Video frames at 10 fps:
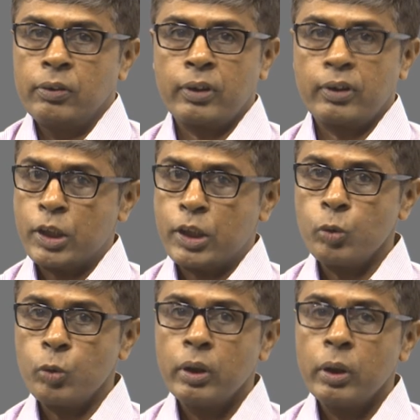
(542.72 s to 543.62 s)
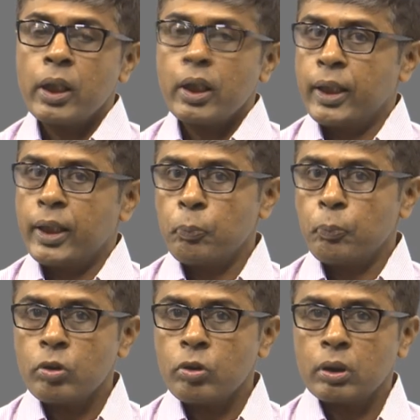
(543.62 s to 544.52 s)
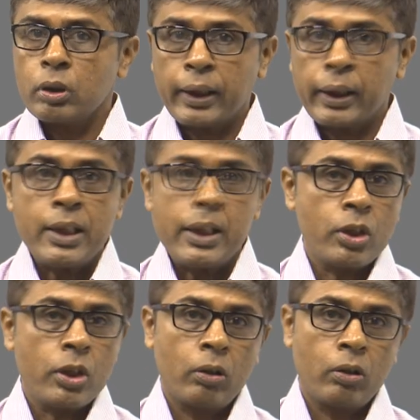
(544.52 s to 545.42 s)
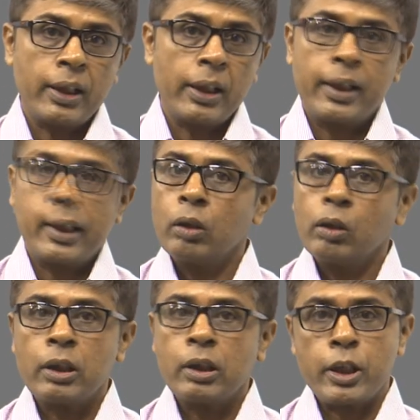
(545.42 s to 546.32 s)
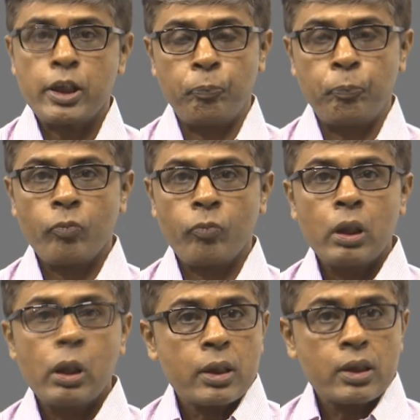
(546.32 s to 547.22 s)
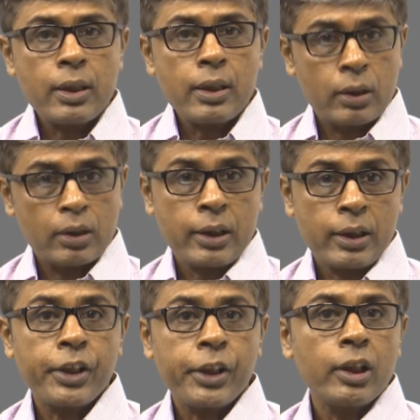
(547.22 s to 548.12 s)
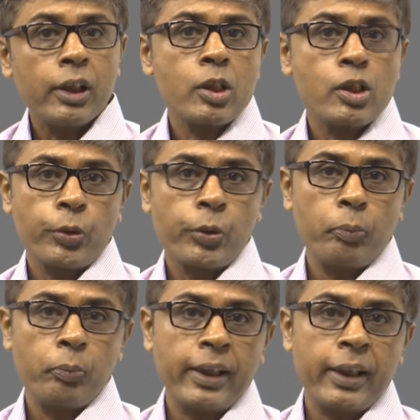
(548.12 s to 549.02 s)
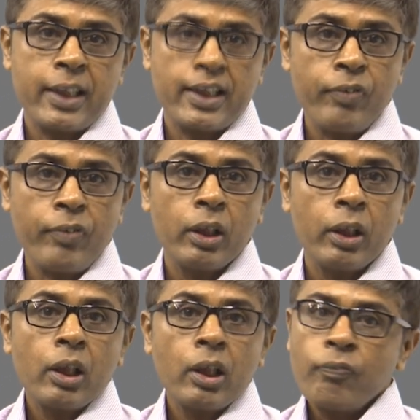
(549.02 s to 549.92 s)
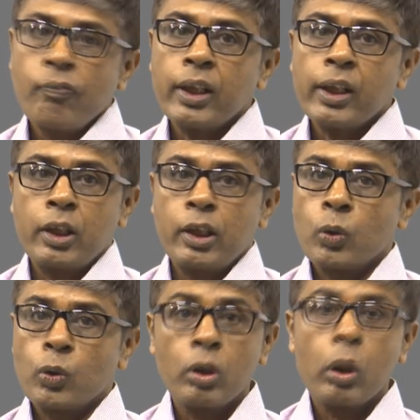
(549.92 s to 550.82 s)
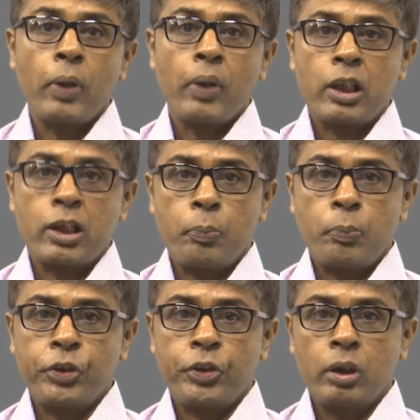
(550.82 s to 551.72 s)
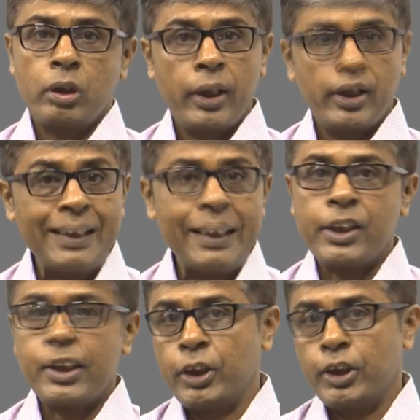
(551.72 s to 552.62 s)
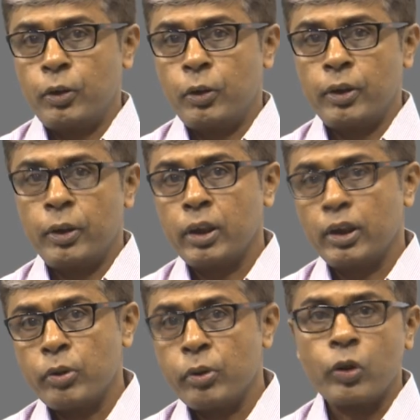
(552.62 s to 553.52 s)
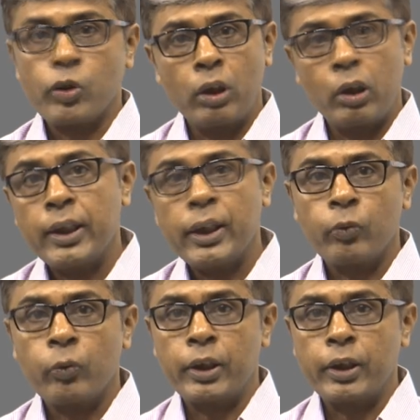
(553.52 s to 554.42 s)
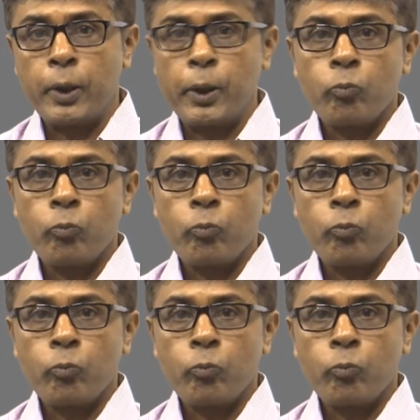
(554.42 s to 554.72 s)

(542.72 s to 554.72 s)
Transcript: classroom and they post the case or the article on the same. Since the generation is a social media savvy, we get good participation and discussion in terms of the quality and quantity.